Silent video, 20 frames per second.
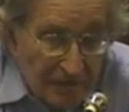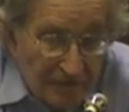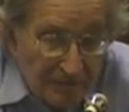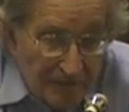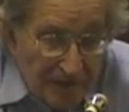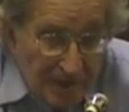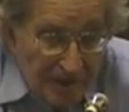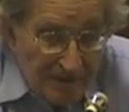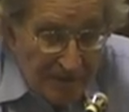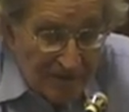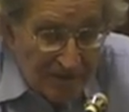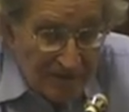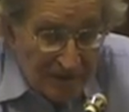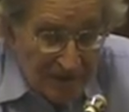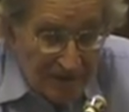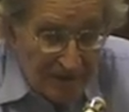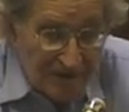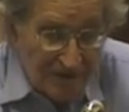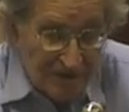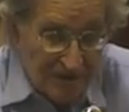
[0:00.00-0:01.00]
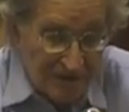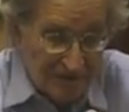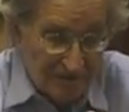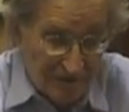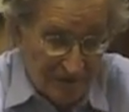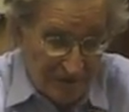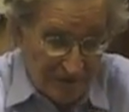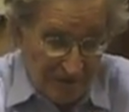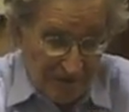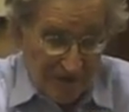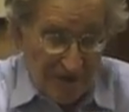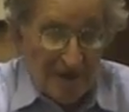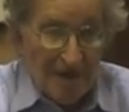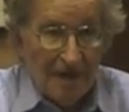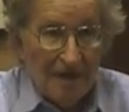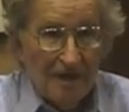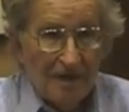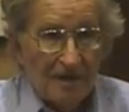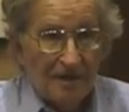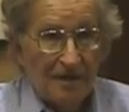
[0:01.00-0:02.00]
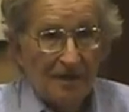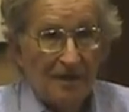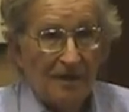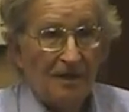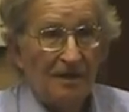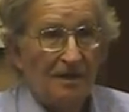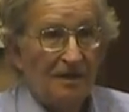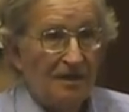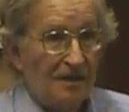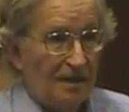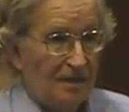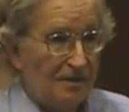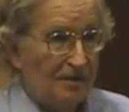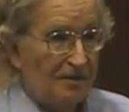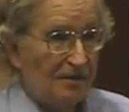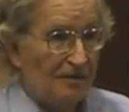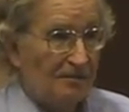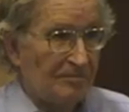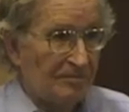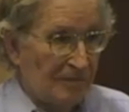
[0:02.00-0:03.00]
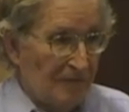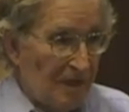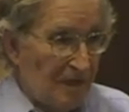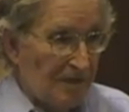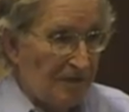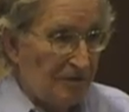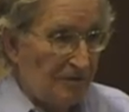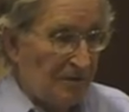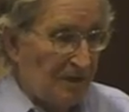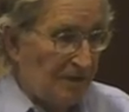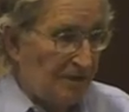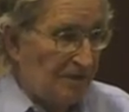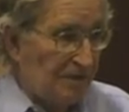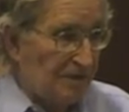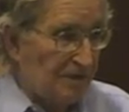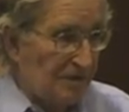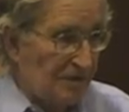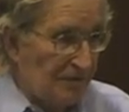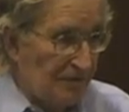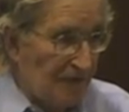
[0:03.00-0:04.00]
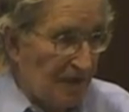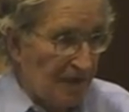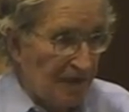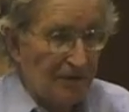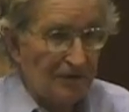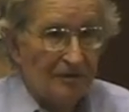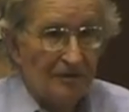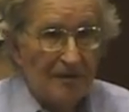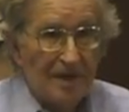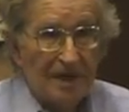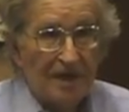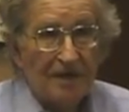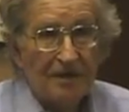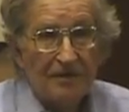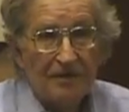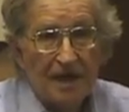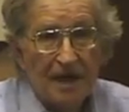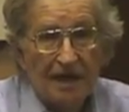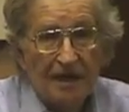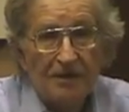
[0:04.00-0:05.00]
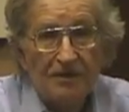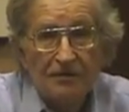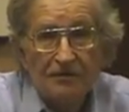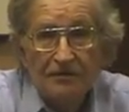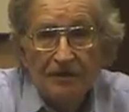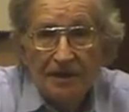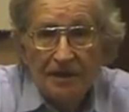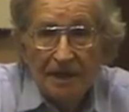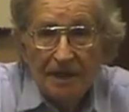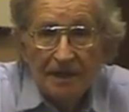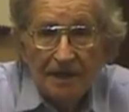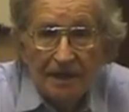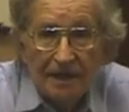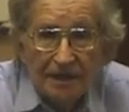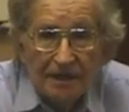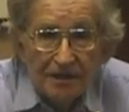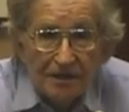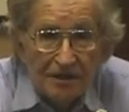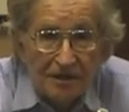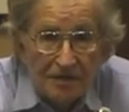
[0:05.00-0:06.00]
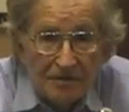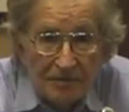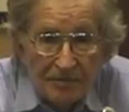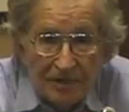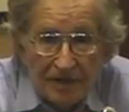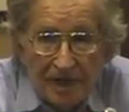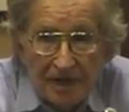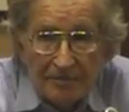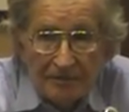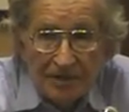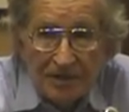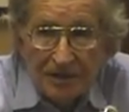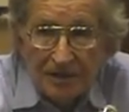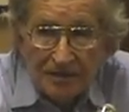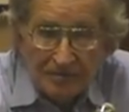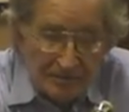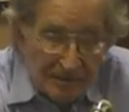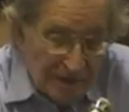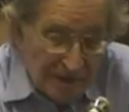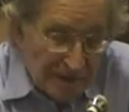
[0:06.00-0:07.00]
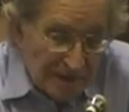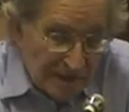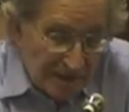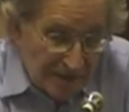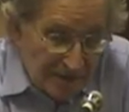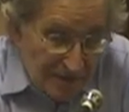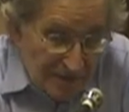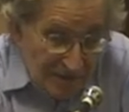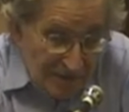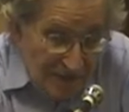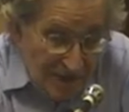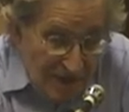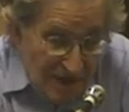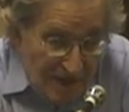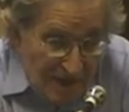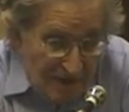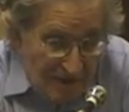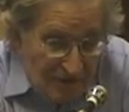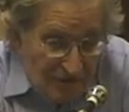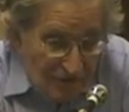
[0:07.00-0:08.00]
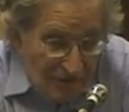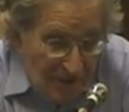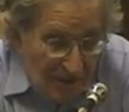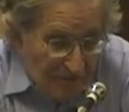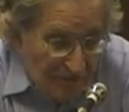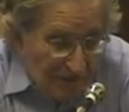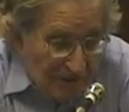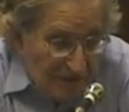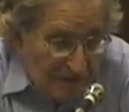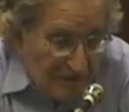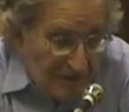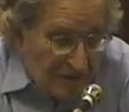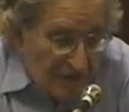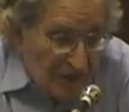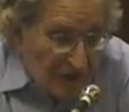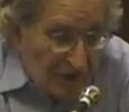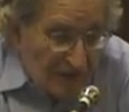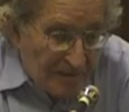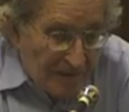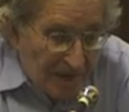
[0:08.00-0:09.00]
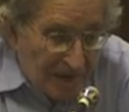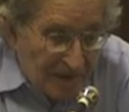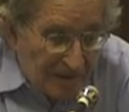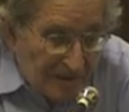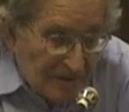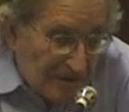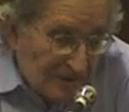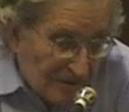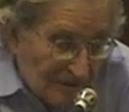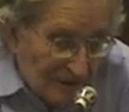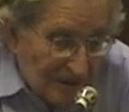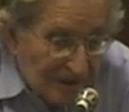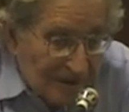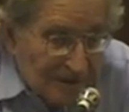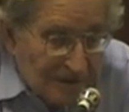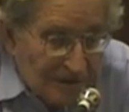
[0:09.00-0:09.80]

then some consequences follow about other acts of retaliation and preemption, but that's too obvious to talk about, so I'll just leave it to you to think about.